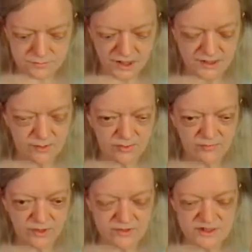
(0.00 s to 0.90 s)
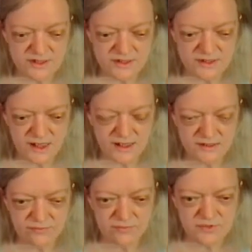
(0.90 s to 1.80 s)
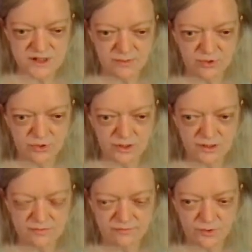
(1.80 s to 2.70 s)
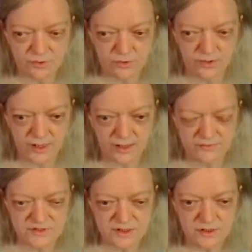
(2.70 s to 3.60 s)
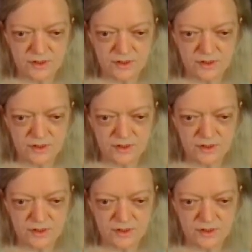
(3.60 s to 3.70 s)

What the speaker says: I think we've all seen signs from Summer in the photographs